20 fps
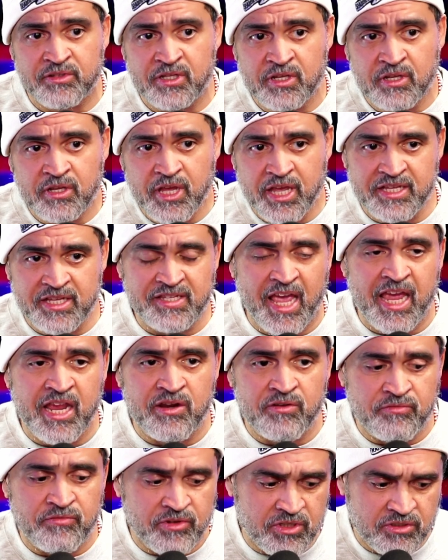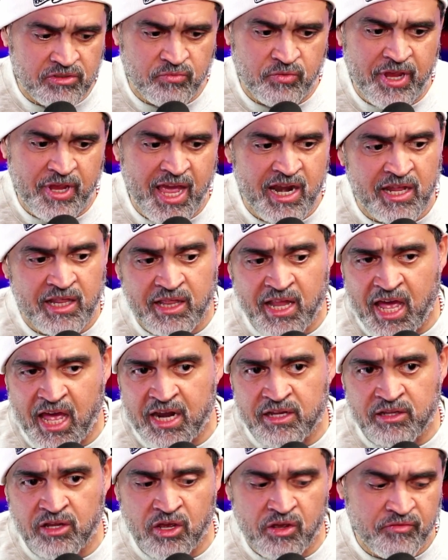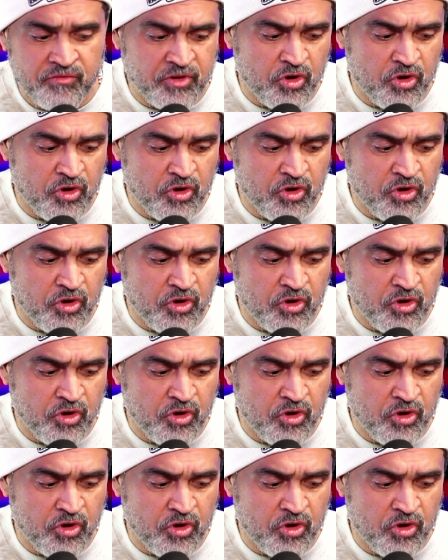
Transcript: It's 8 of us. We had a lot of love,